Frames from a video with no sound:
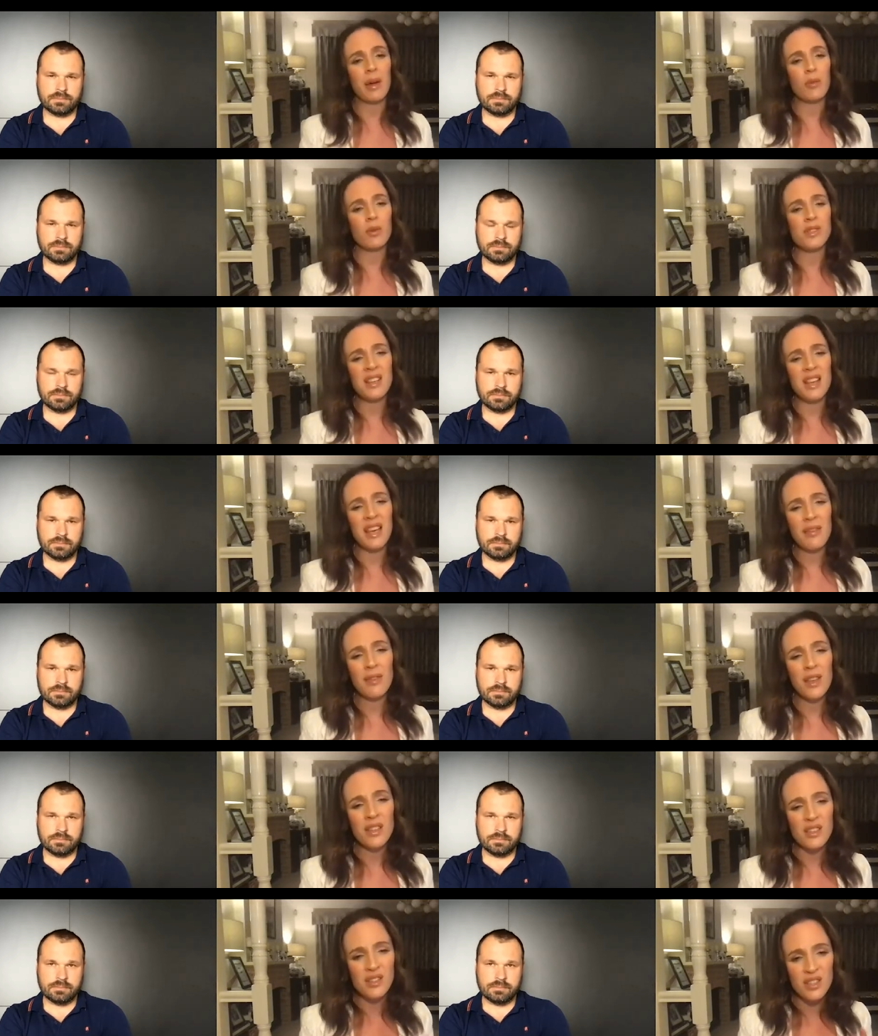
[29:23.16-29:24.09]
Speaker 1: was it
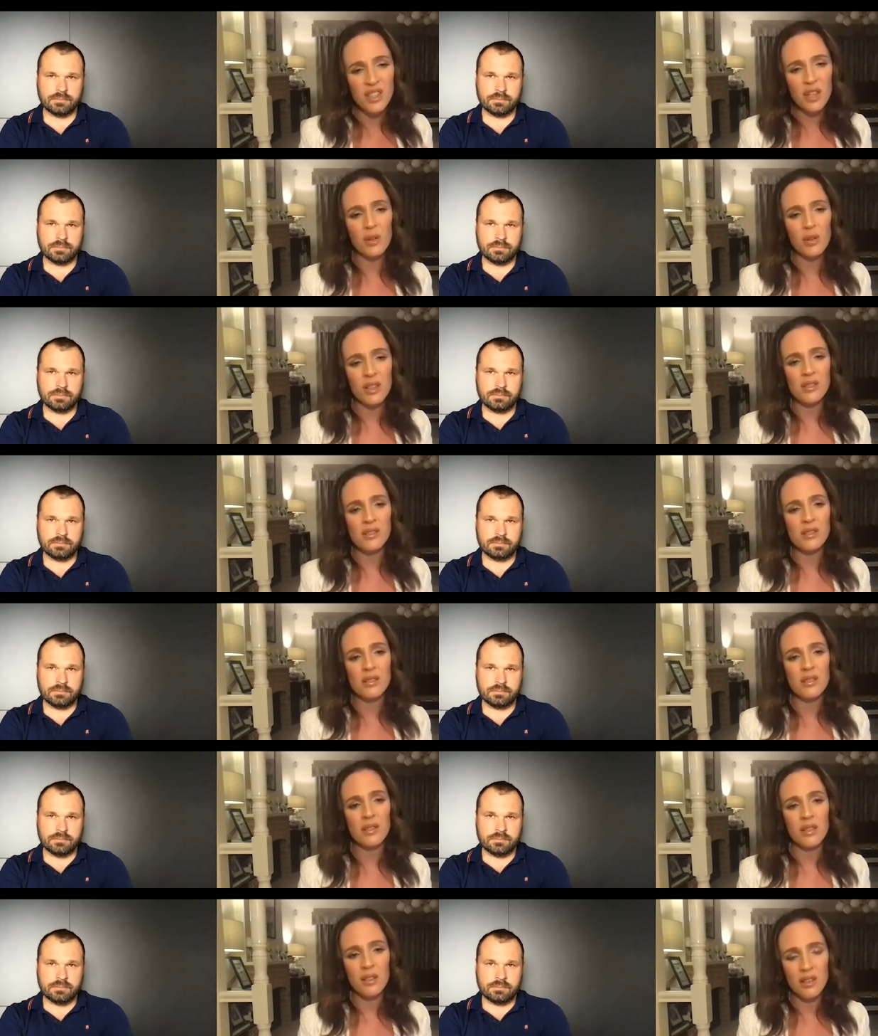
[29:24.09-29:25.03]
ever a serious
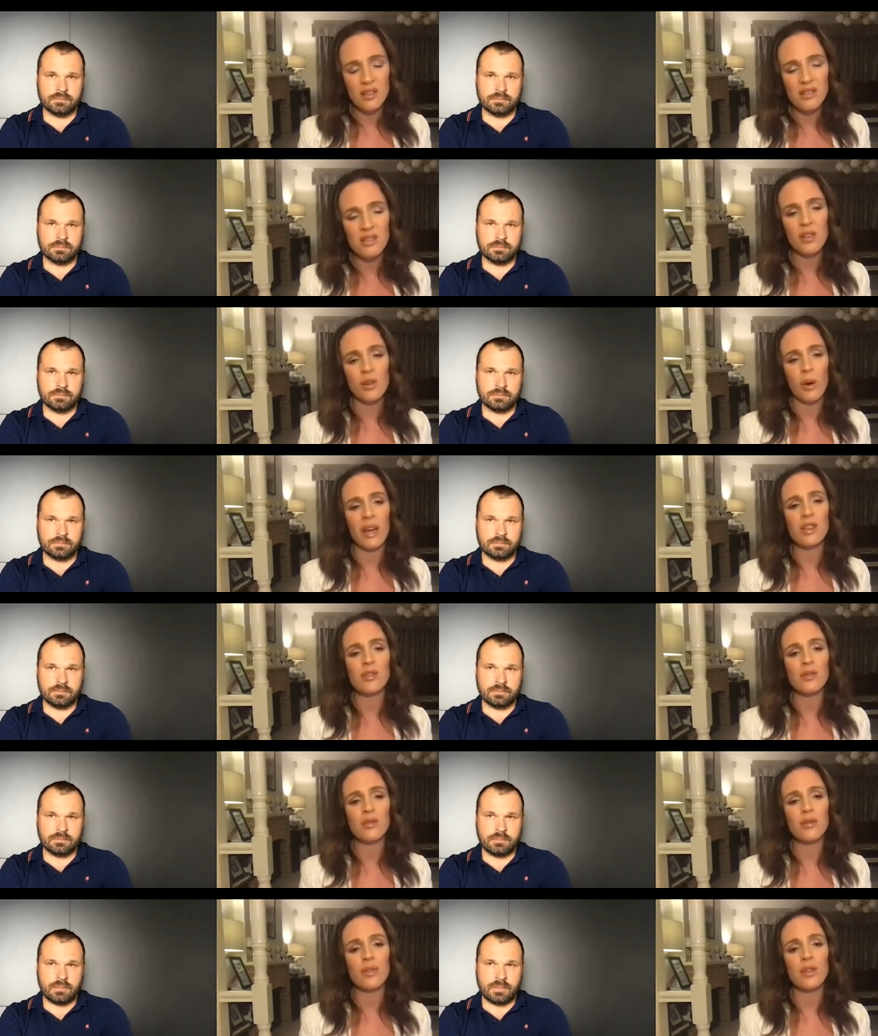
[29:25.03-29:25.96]

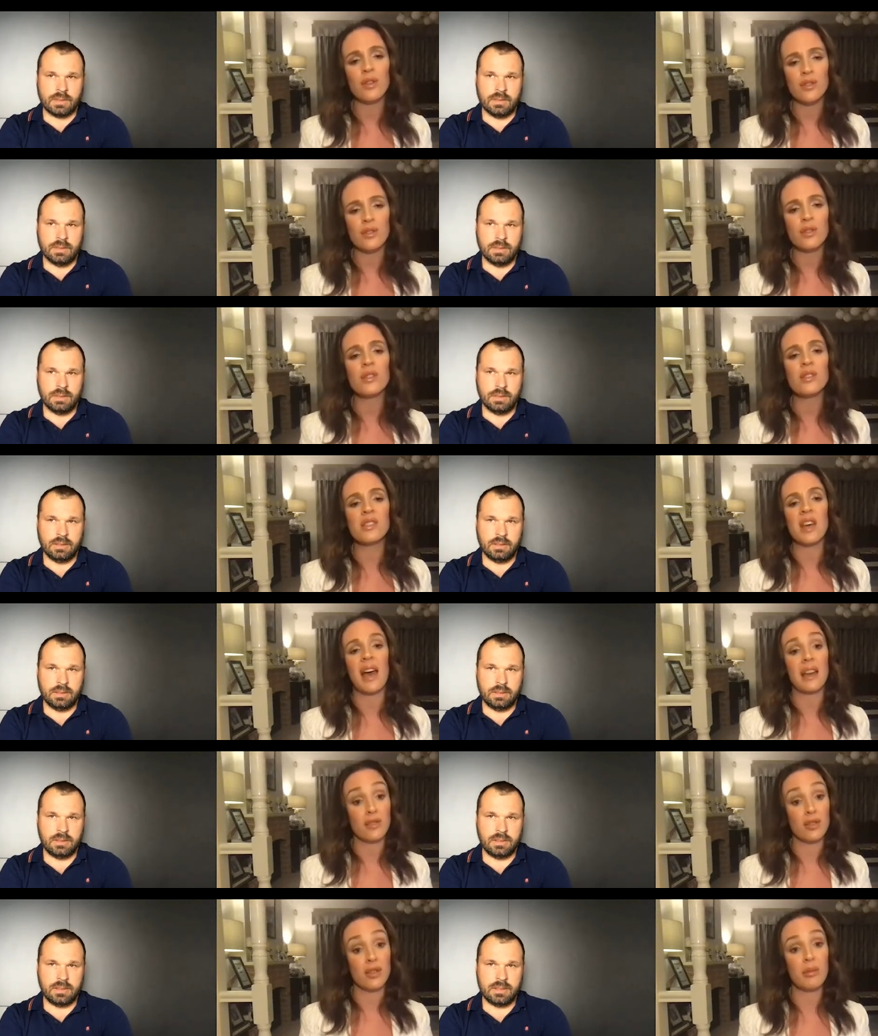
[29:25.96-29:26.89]
consideration for you, Dukes, to
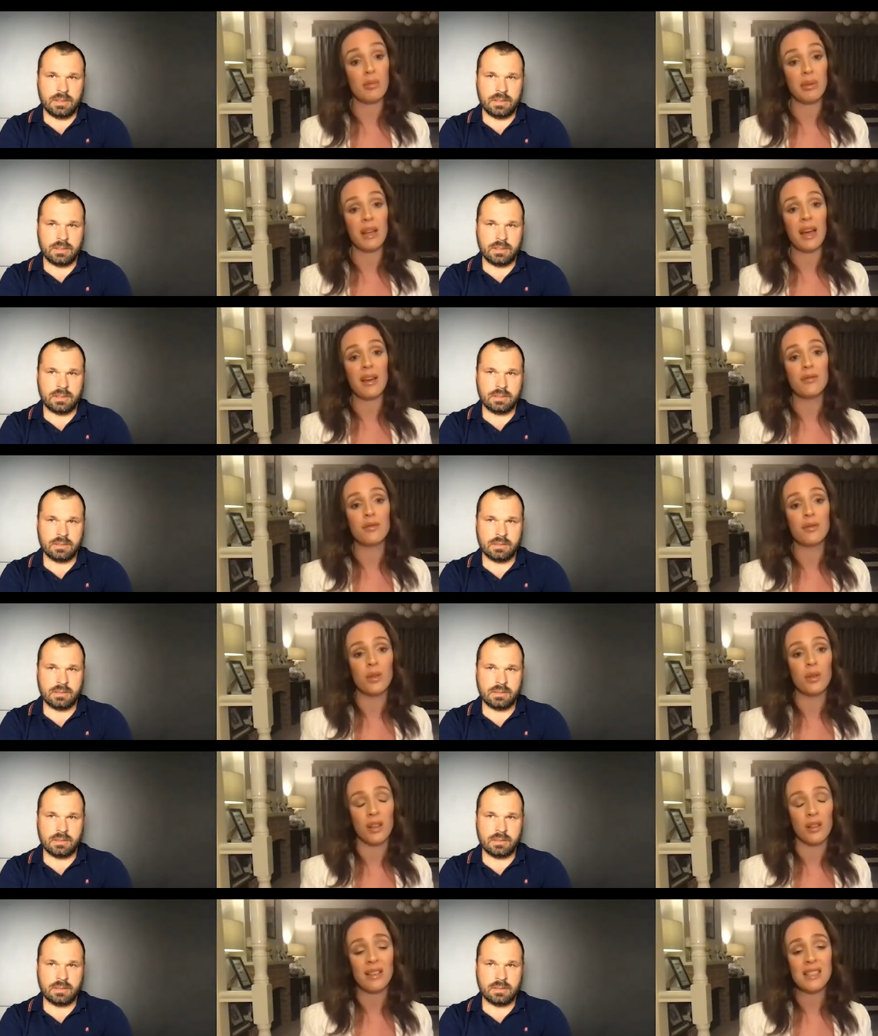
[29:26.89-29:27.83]
actually play for
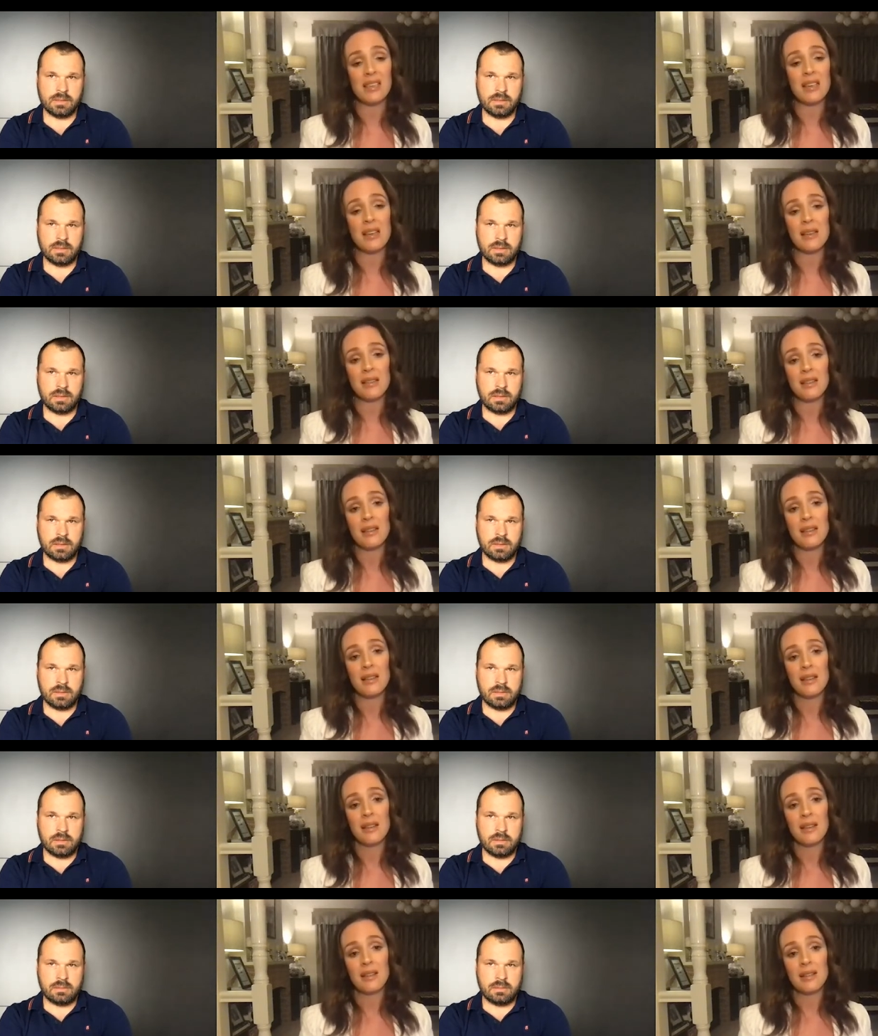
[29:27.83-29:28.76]
Hrvatska?
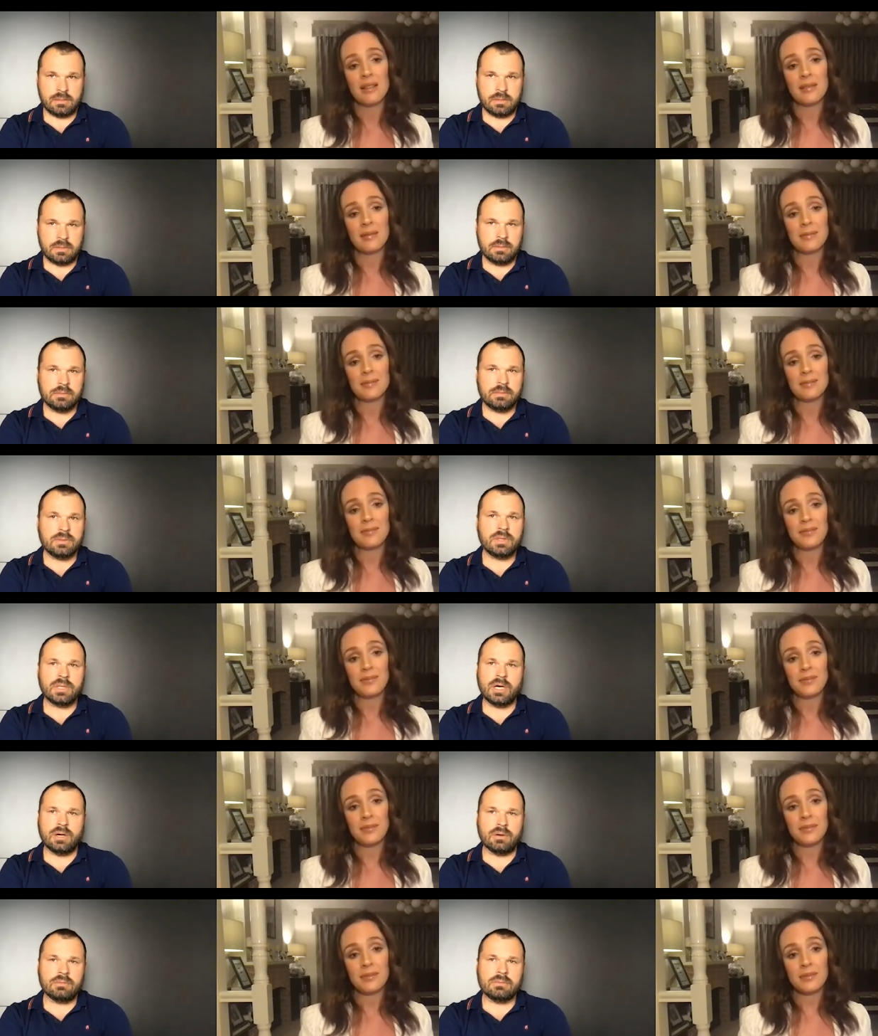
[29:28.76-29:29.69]

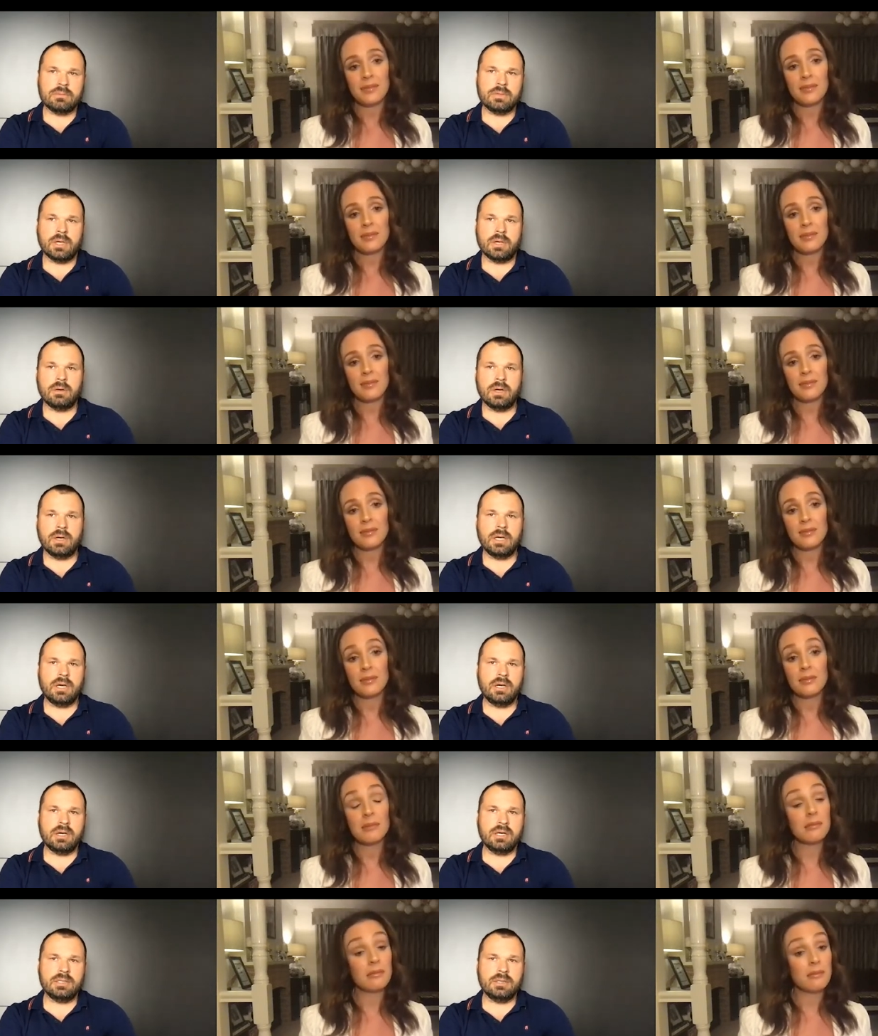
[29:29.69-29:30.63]
Speaker 2: No,
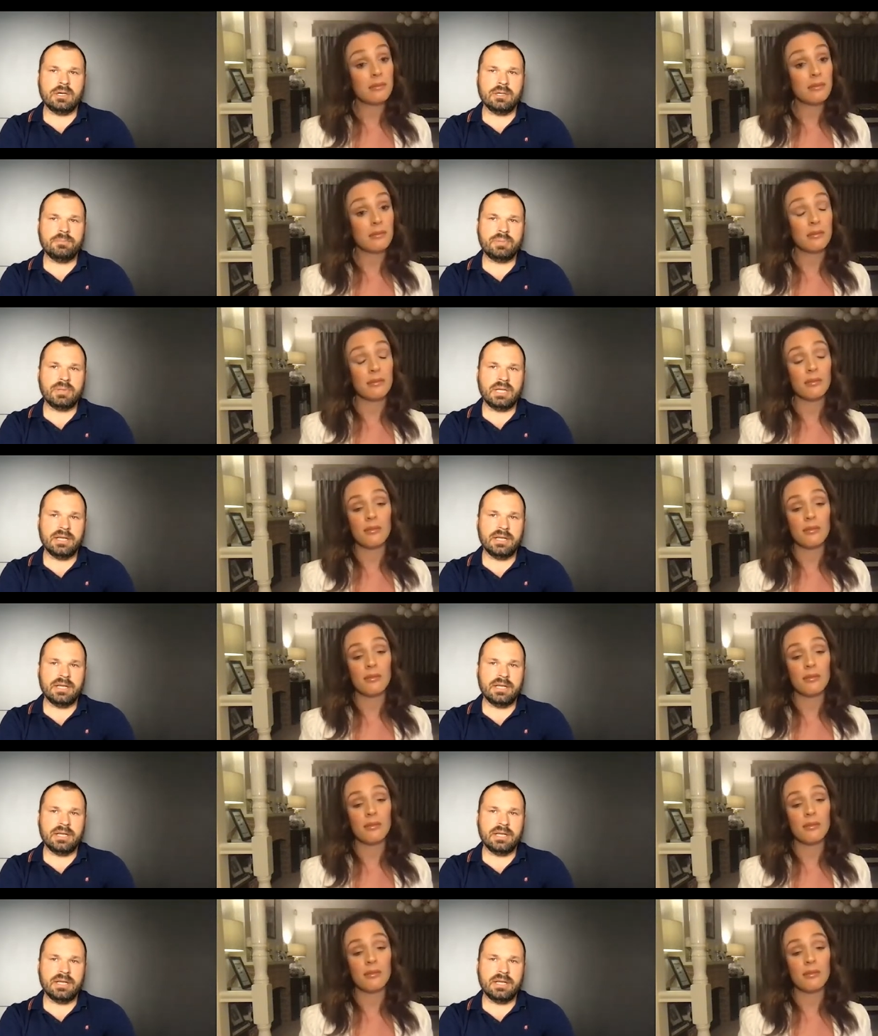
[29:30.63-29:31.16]
no. I, would played